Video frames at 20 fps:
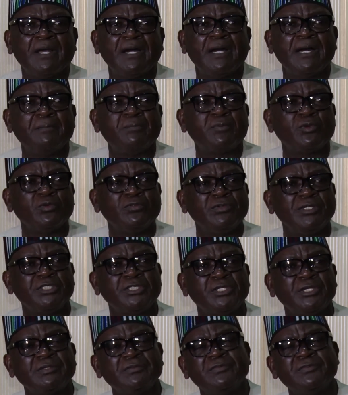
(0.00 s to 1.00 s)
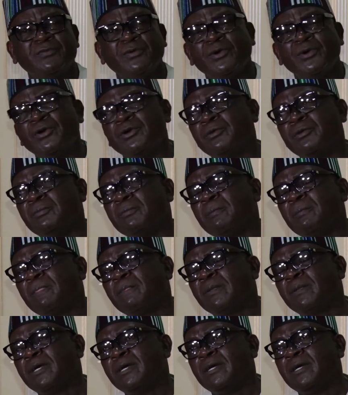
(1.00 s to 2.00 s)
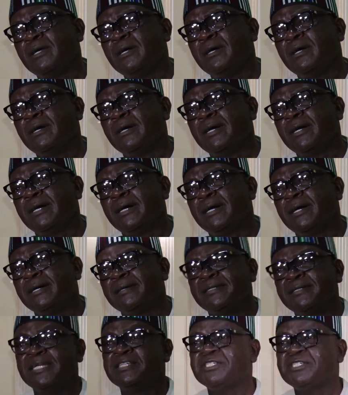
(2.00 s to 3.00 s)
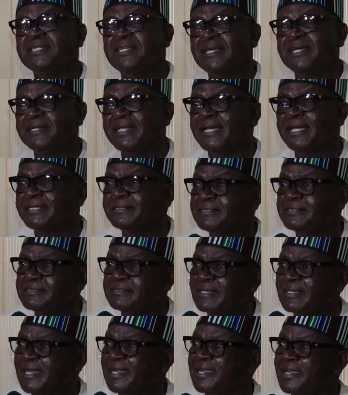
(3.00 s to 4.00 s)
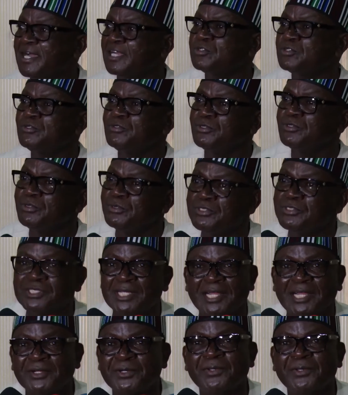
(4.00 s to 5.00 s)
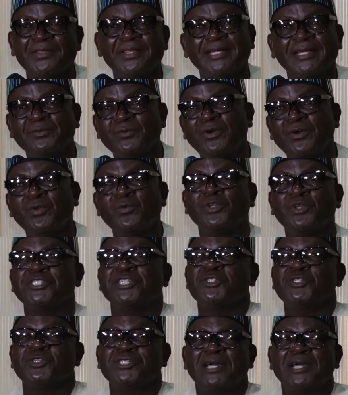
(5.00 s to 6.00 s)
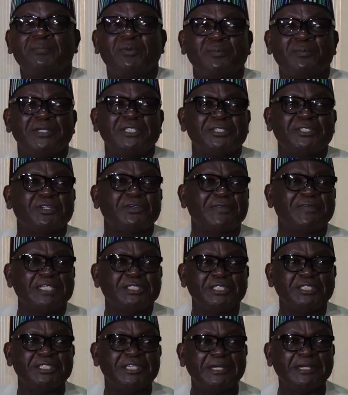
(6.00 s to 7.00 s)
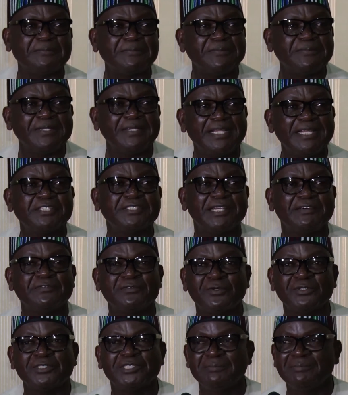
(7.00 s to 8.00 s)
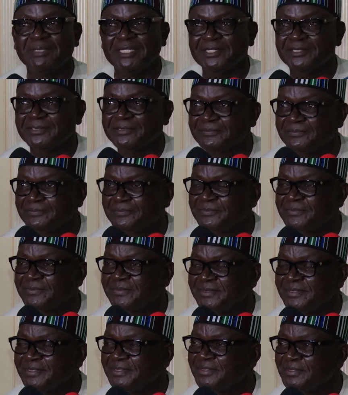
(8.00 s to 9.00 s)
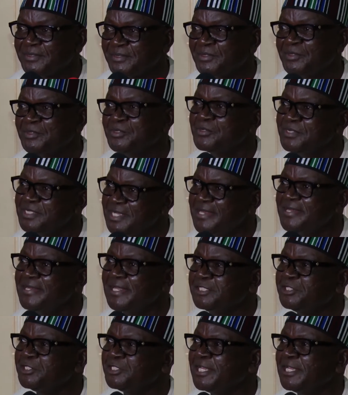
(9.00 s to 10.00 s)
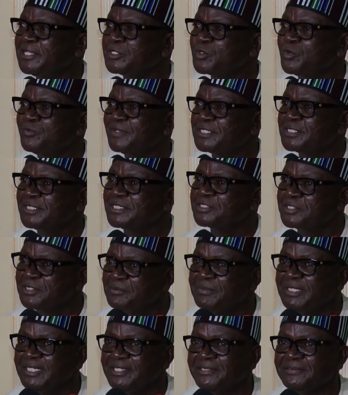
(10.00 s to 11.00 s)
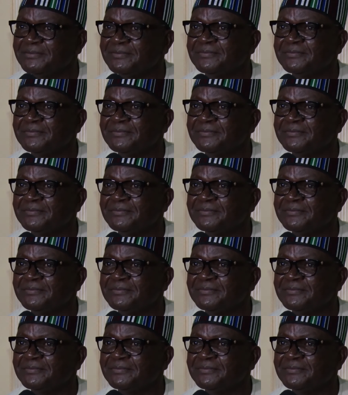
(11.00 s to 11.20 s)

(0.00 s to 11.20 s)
and provision for uh, grazing areas and cattle routes and all that. What was the total population of Nigeria? Less than 40 million. Today, Nigeria is over 60 million,